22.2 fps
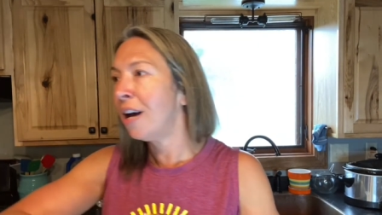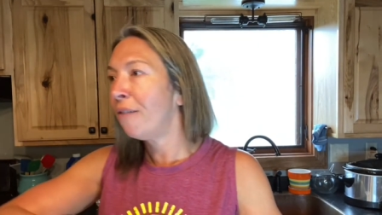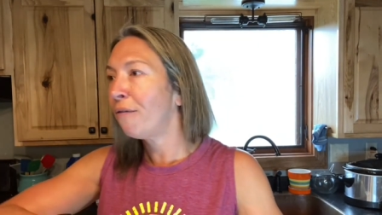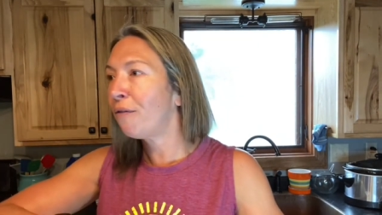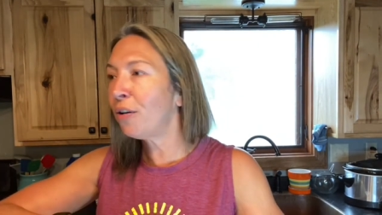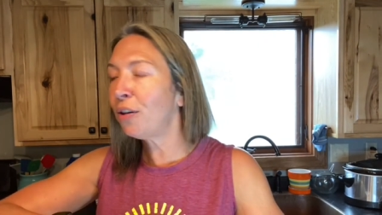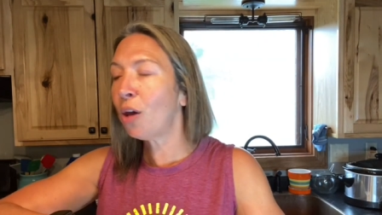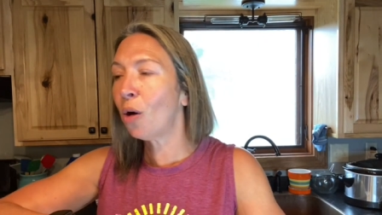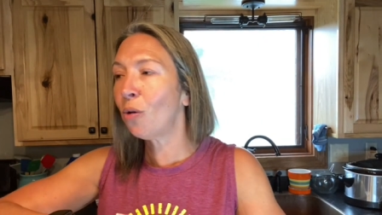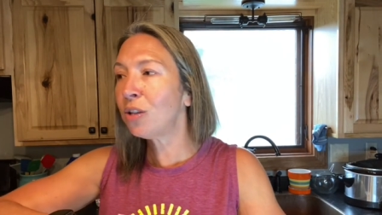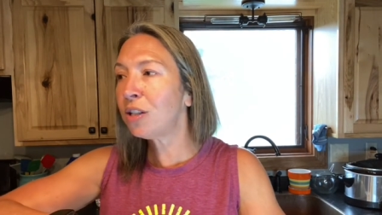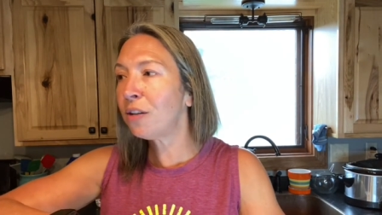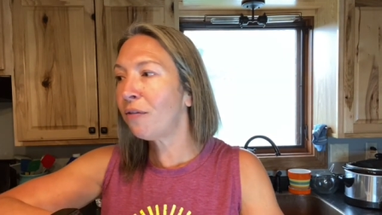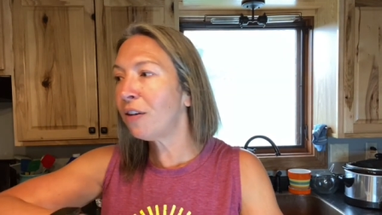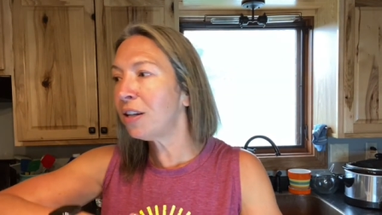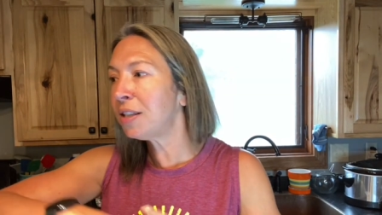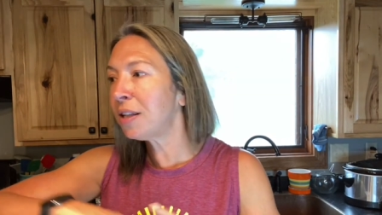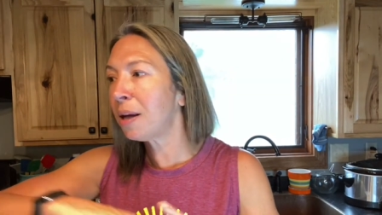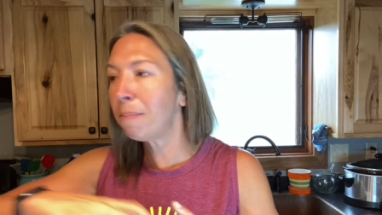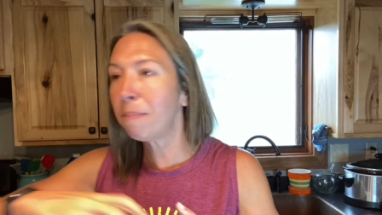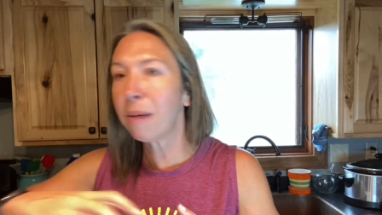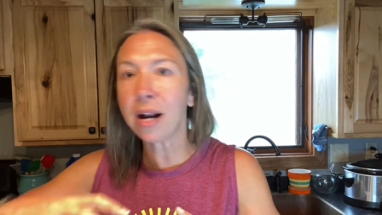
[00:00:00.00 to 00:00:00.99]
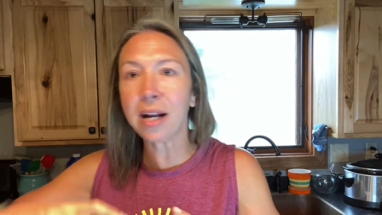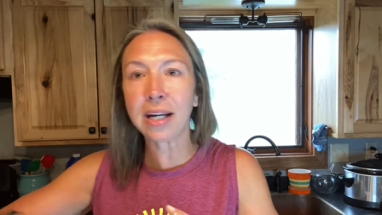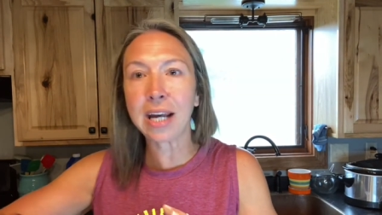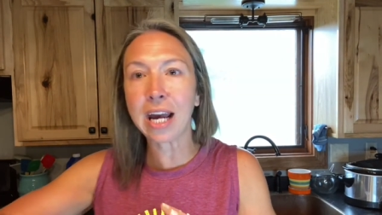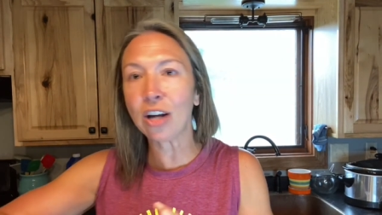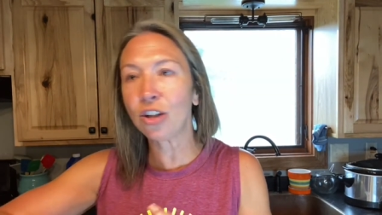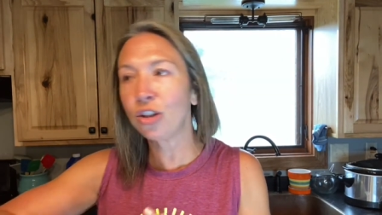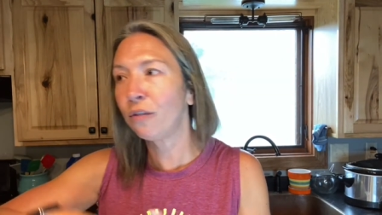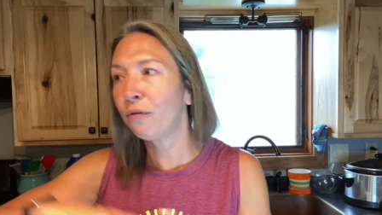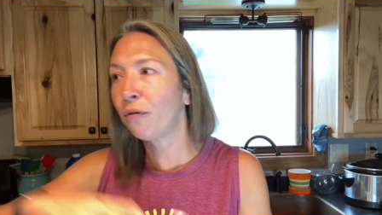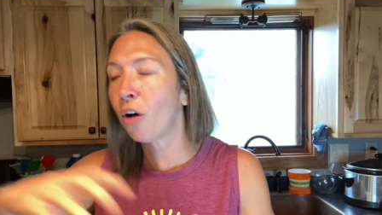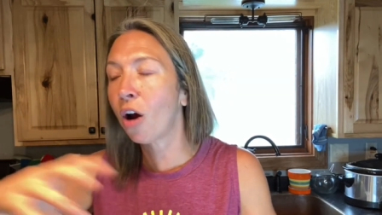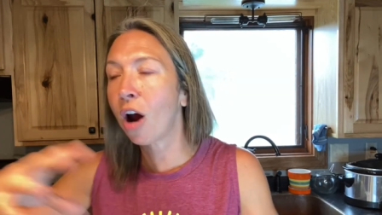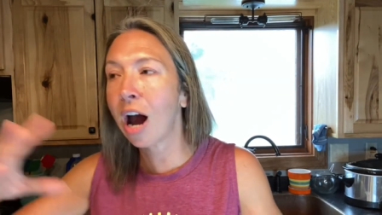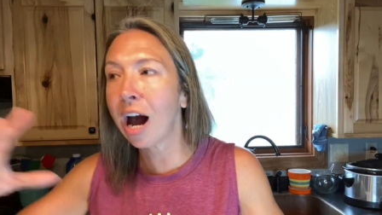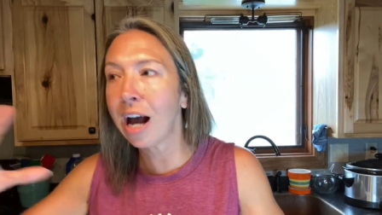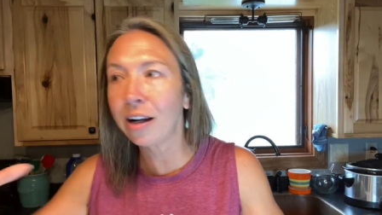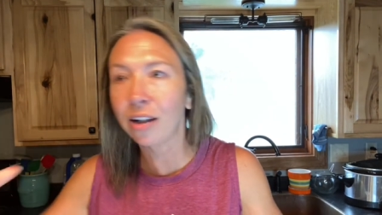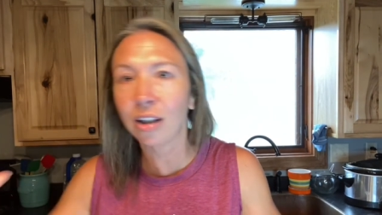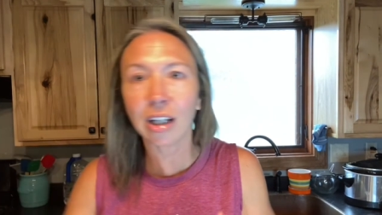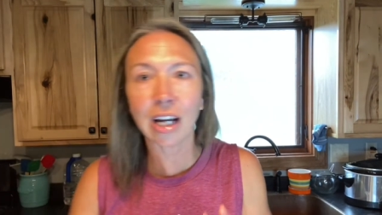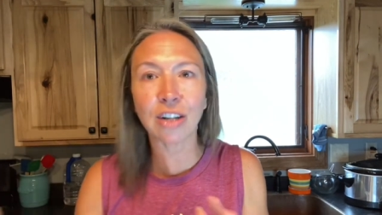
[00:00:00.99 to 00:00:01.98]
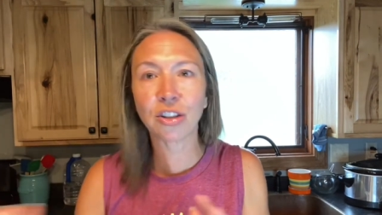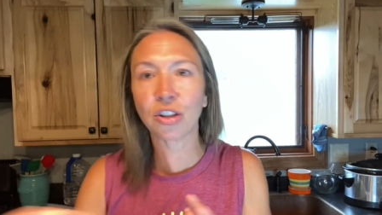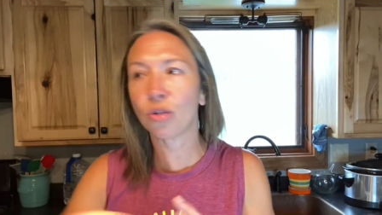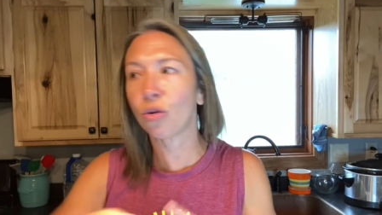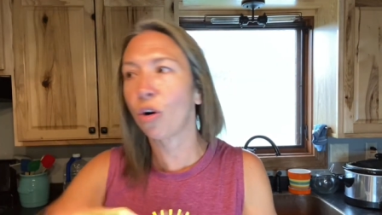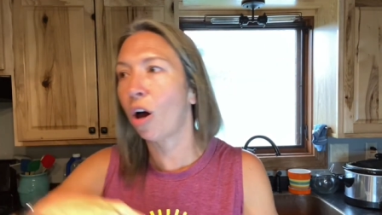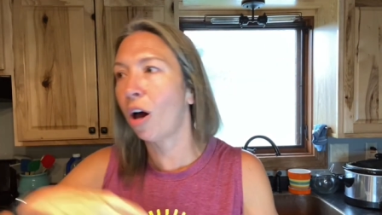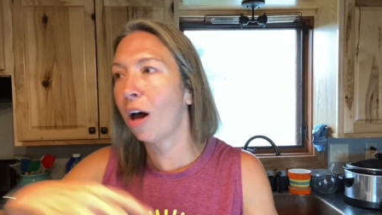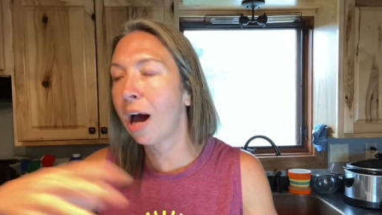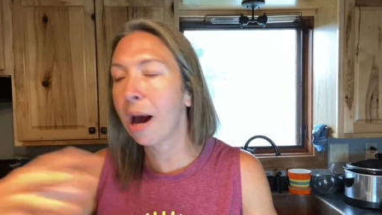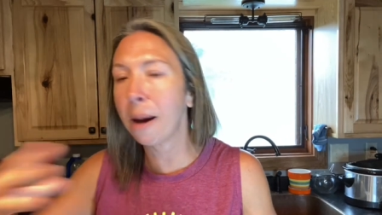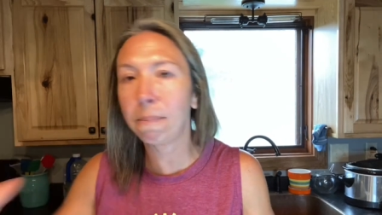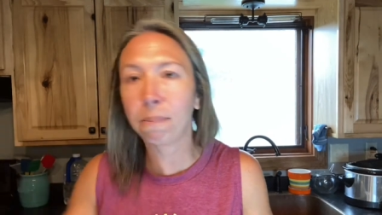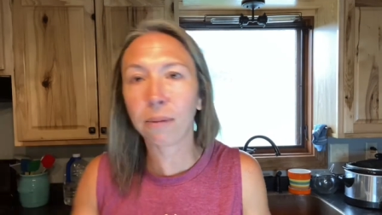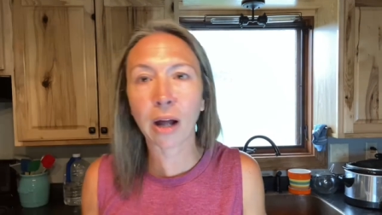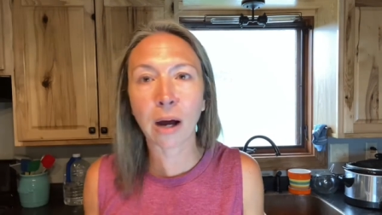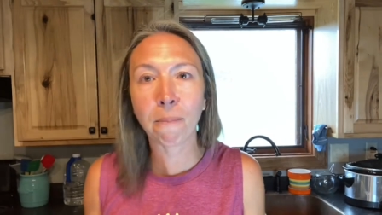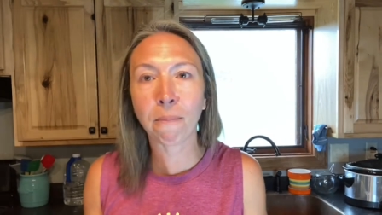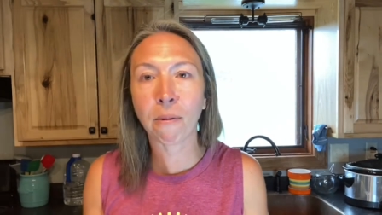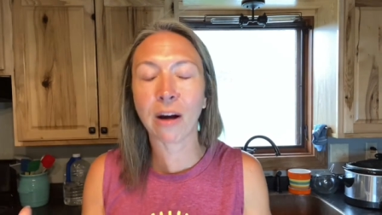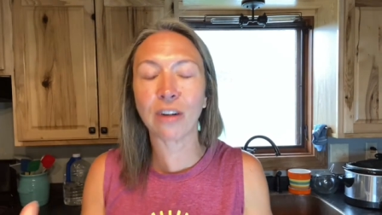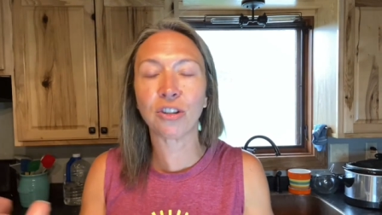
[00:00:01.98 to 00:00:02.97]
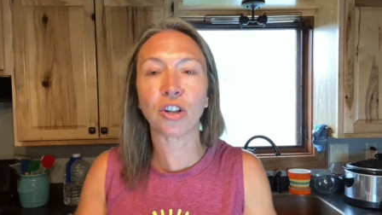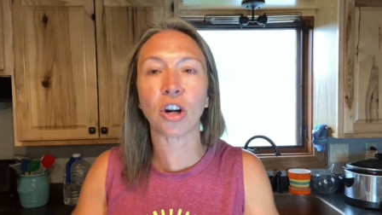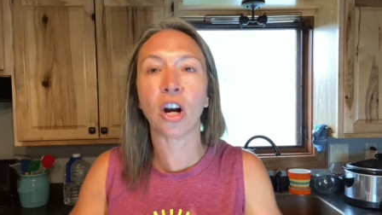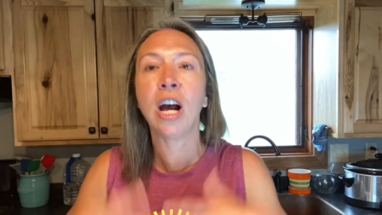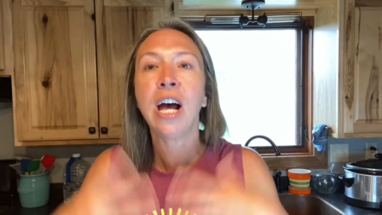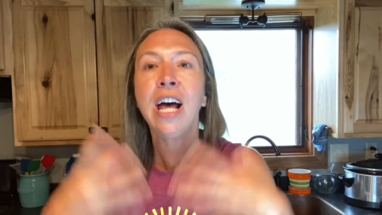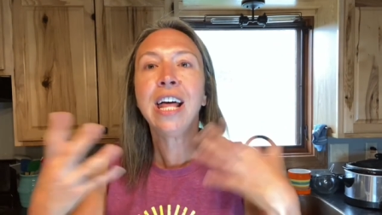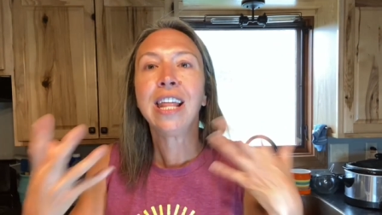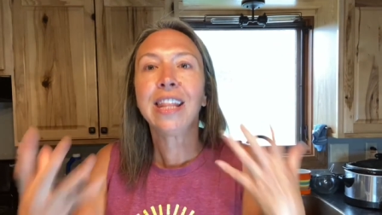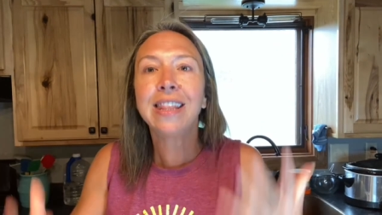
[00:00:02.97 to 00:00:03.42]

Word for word: For those of us on medication for high cholesterol, high blood pressure,